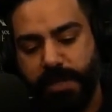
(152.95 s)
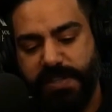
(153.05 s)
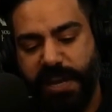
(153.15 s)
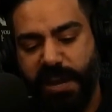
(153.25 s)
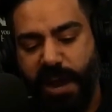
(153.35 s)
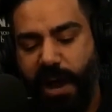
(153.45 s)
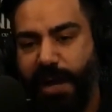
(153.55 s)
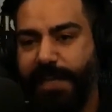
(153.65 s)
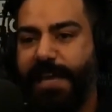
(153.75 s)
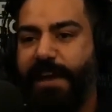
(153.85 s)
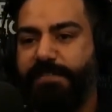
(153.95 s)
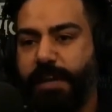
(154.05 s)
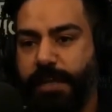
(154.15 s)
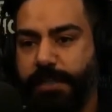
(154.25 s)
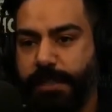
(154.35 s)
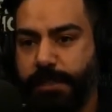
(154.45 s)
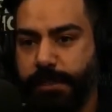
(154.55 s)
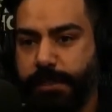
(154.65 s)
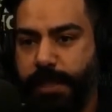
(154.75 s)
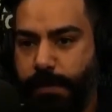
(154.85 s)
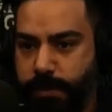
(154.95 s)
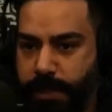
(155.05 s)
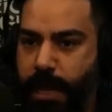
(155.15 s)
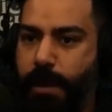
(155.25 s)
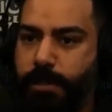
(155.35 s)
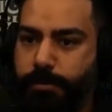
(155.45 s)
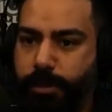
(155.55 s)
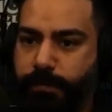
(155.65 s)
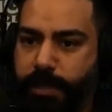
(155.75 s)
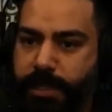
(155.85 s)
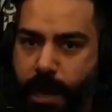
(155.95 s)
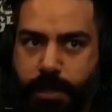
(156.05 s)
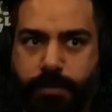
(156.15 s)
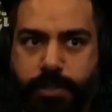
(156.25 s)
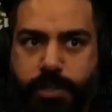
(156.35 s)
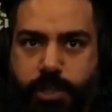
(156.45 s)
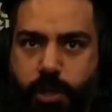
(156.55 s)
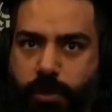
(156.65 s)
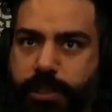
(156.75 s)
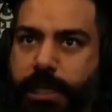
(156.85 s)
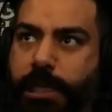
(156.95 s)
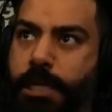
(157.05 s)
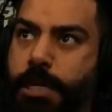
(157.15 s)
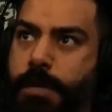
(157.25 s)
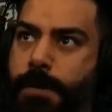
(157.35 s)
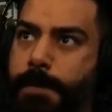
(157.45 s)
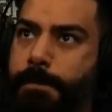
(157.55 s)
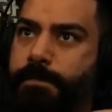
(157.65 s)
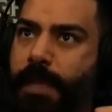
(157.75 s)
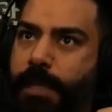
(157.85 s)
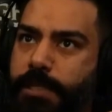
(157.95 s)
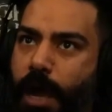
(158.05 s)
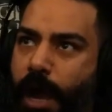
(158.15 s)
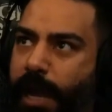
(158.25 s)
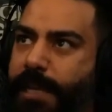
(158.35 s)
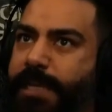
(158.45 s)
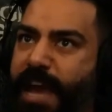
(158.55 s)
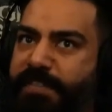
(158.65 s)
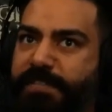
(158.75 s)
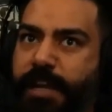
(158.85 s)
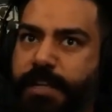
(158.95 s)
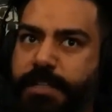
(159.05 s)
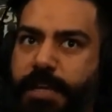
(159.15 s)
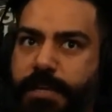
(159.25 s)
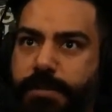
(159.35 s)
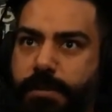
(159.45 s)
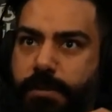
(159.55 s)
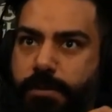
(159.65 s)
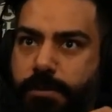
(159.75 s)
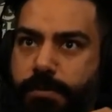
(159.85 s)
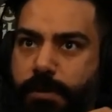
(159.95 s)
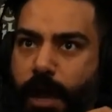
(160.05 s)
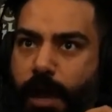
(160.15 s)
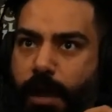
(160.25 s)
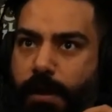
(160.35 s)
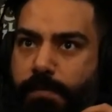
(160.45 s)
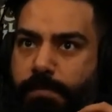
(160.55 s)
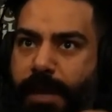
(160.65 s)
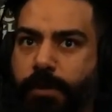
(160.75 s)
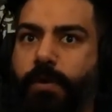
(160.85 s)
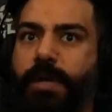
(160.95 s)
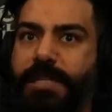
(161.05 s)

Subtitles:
It said, highly caffeinated. That was the character brief. This character is Scotty. He's a highly caffeinated medical